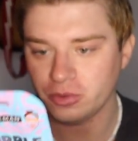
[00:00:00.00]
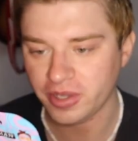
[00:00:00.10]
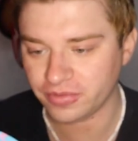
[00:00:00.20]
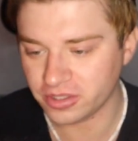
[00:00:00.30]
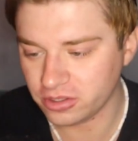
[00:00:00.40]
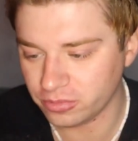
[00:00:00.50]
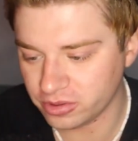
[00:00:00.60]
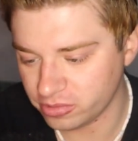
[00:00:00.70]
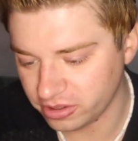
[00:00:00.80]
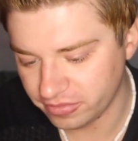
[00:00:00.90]
do we have to do?
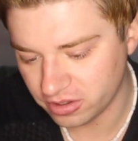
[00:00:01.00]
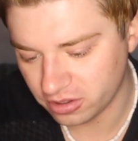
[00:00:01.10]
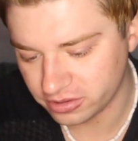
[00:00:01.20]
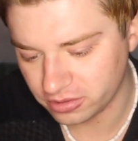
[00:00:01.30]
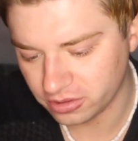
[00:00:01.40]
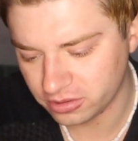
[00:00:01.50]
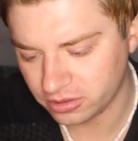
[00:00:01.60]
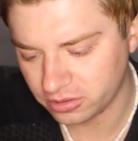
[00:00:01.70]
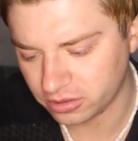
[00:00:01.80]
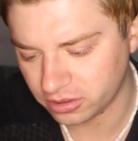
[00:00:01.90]
We leave it all
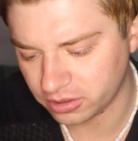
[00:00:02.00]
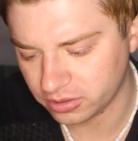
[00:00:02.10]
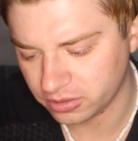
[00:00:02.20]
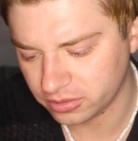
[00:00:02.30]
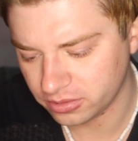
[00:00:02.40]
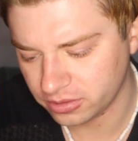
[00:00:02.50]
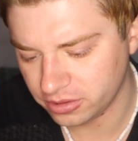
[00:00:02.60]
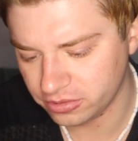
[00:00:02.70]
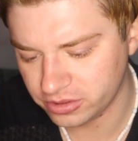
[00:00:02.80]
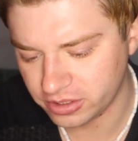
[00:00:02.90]
on or
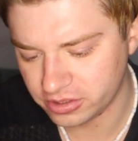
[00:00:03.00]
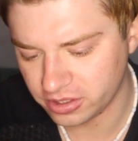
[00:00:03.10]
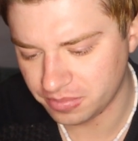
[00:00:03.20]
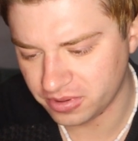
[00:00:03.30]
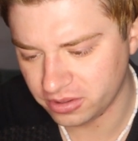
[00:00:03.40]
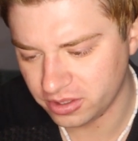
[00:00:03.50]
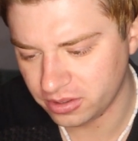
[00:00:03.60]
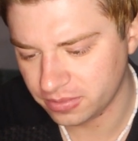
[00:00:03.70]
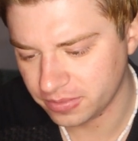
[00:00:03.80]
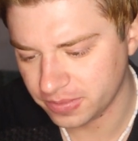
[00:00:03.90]
use it separately?
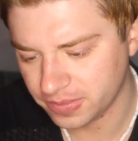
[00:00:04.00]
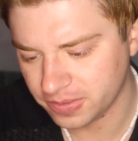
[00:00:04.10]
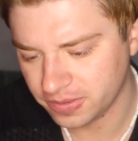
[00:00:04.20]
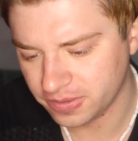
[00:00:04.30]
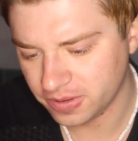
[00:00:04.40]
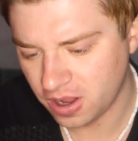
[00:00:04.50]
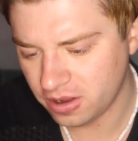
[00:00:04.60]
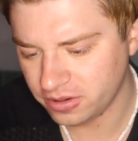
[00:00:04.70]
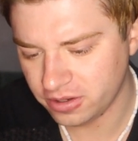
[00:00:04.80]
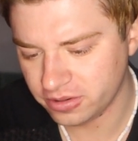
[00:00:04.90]

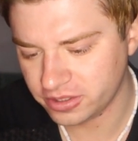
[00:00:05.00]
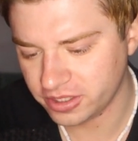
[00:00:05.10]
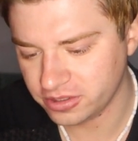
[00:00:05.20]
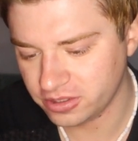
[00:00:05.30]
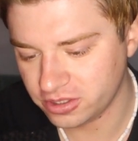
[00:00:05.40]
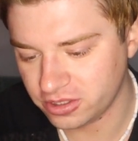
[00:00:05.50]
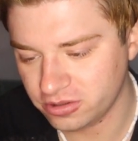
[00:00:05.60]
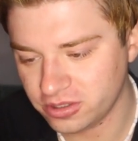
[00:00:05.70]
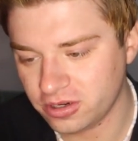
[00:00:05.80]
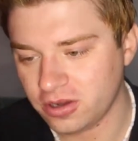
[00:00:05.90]
Oh no, it says you just
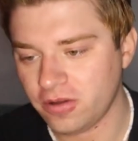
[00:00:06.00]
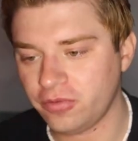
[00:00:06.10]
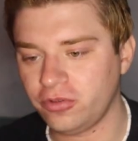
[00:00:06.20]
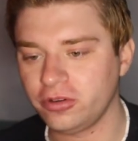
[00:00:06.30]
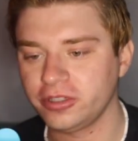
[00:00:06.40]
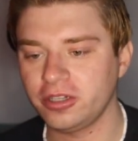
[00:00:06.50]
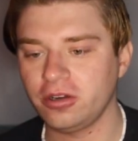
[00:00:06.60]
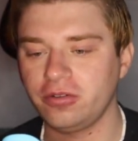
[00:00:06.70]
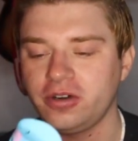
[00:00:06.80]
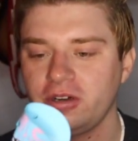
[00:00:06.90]
use it all, fold it
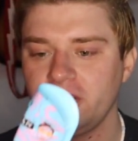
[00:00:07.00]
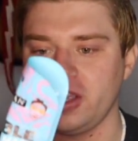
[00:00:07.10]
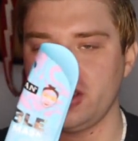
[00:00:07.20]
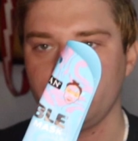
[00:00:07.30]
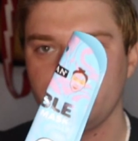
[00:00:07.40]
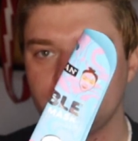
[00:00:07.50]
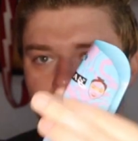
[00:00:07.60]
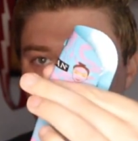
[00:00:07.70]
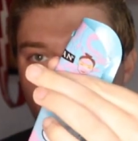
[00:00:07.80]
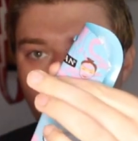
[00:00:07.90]
over, and
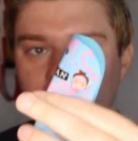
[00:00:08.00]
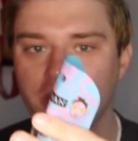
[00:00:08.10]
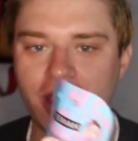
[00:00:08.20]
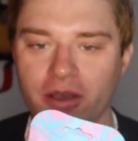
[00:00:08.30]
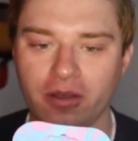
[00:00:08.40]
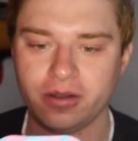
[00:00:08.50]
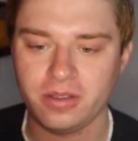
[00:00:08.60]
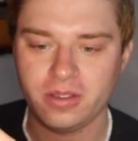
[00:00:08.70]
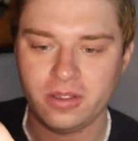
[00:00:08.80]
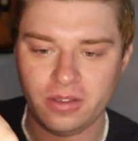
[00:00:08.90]
squirt out.
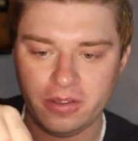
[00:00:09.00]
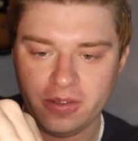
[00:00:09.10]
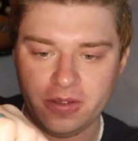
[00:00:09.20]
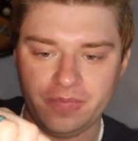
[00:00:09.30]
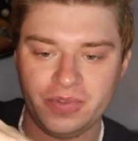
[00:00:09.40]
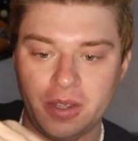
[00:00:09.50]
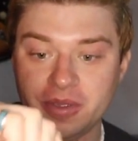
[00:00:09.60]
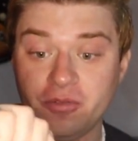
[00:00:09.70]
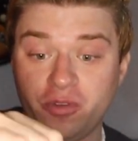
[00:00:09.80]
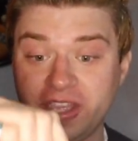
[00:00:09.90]
I
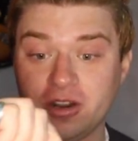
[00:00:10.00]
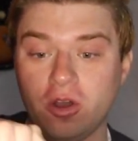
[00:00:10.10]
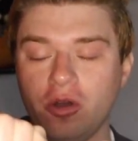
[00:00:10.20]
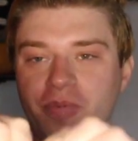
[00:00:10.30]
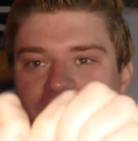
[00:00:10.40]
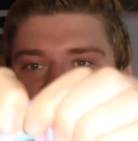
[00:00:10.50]
mean, if we can open